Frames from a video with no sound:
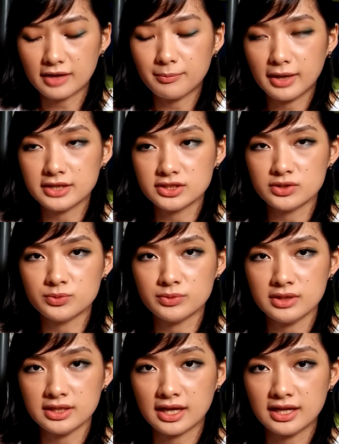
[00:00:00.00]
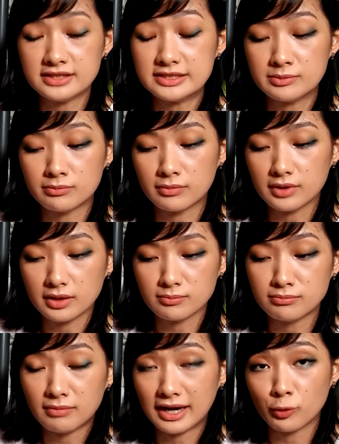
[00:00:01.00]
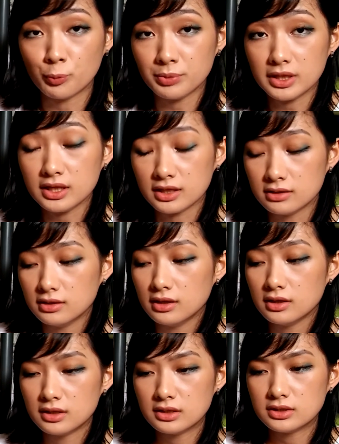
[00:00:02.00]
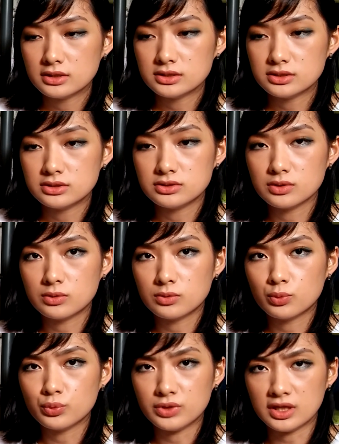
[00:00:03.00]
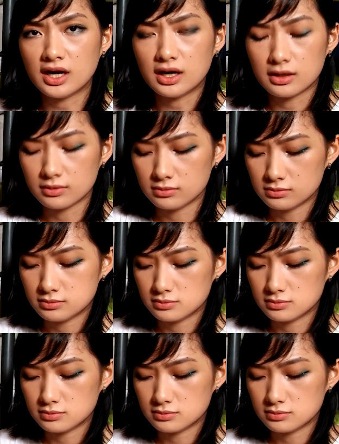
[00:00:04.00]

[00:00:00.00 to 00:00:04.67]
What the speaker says: It's really that bad, genuinely, at least in my opinion. So